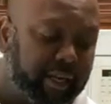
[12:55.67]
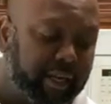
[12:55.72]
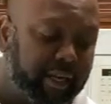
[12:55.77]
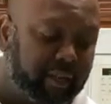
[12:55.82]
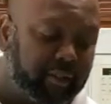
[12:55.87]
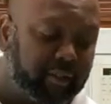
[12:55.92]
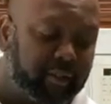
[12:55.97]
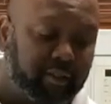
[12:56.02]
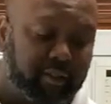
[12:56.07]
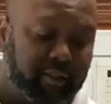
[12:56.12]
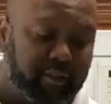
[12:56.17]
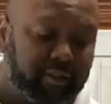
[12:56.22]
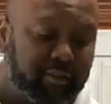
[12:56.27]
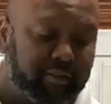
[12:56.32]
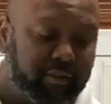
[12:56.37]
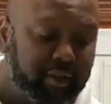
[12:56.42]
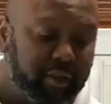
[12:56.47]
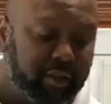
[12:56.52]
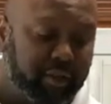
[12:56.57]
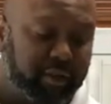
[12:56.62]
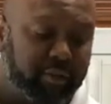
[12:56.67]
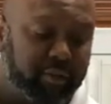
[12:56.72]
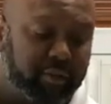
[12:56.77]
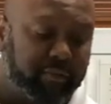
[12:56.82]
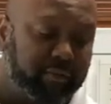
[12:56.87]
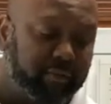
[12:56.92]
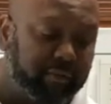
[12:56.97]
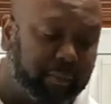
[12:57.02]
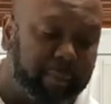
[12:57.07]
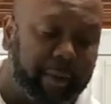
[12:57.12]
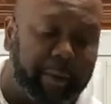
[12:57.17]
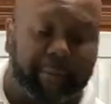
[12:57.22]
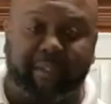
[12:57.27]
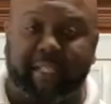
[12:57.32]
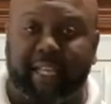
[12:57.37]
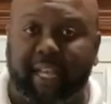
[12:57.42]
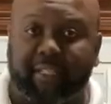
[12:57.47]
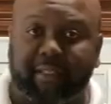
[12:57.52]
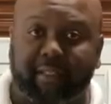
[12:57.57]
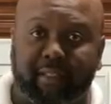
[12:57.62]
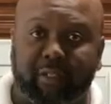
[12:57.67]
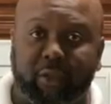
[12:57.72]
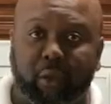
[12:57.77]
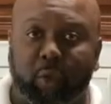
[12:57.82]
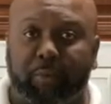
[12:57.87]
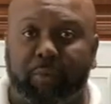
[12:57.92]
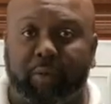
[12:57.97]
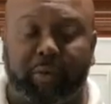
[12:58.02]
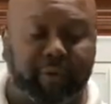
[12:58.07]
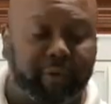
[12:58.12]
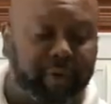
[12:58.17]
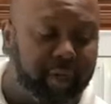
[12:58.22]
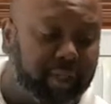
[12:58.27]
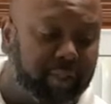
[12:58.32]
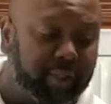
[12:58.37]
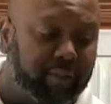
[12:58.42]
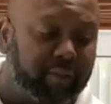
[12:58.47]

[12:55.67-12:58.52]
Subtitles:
Also, you know, the paper towels to soak the grease.